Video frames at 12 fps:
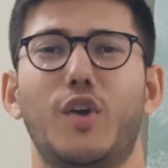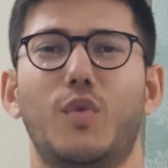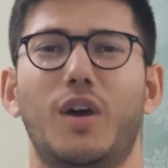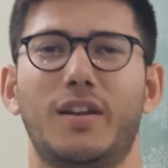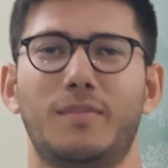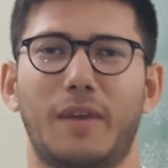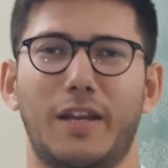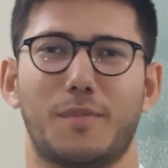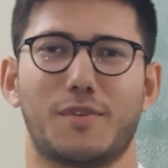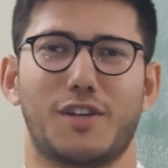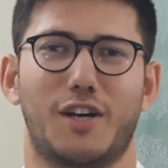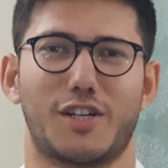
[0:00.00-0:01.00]
everyone, my
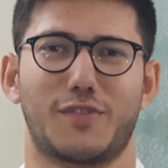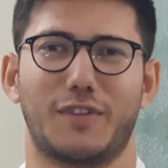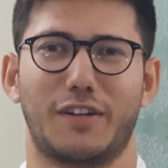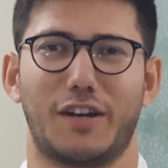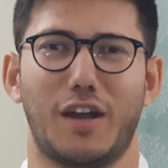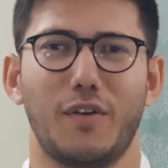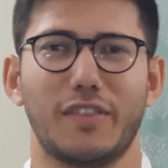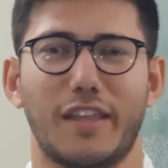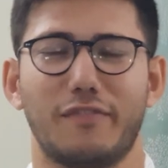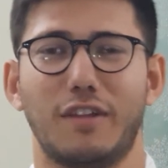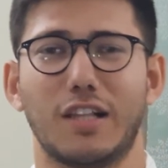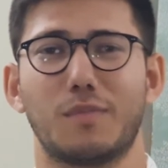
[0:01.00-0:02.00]
name is Harshvan Raut
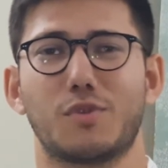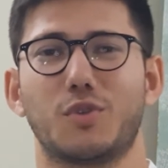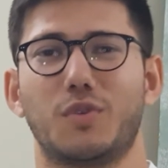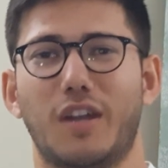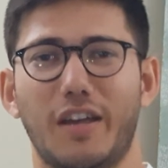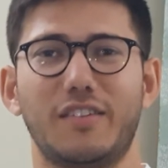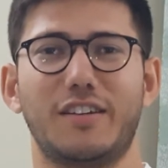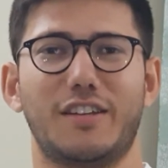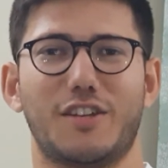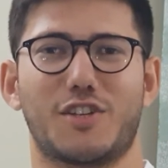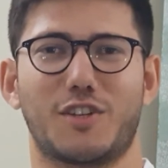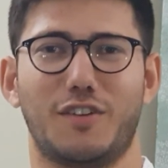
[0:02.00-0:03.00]
and welcome to another
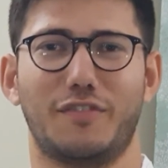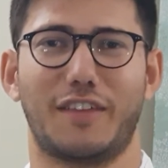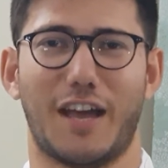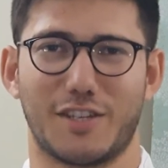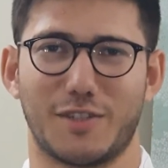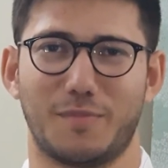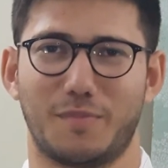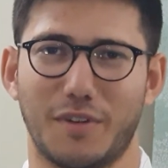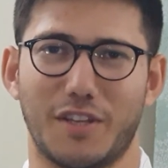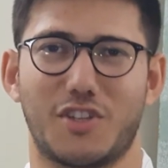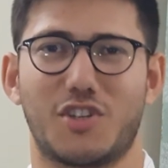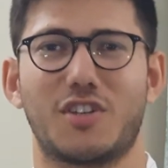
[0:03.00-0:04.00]
edition of Gadget
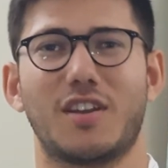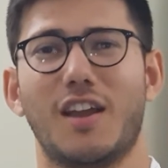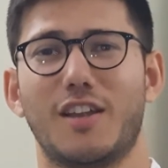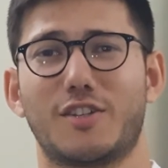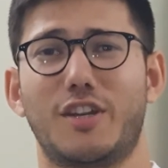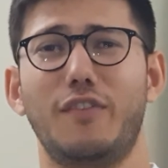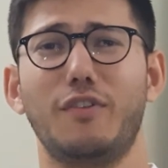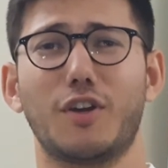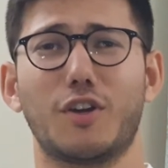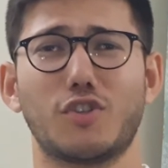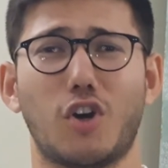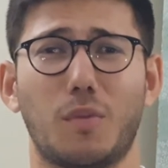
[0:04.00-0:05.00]
Bridge. Today we're
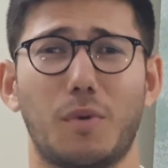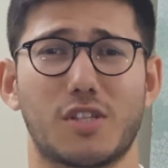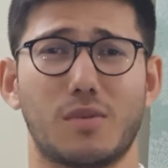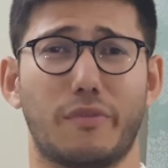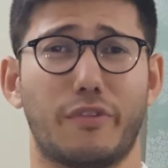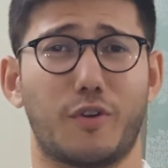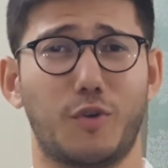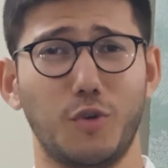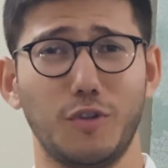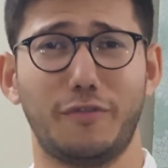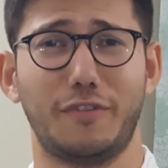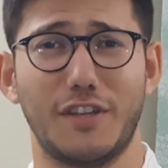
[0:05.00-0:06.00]
going to talk about some of the
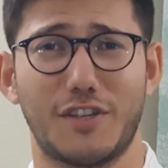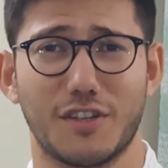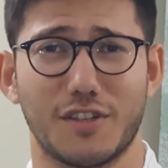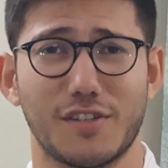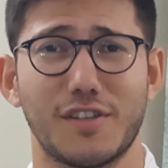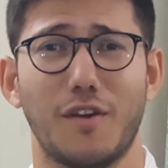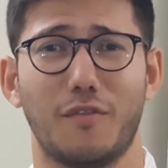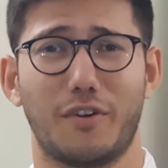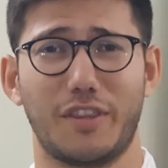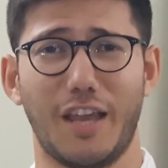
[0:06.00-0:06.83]
cool features for the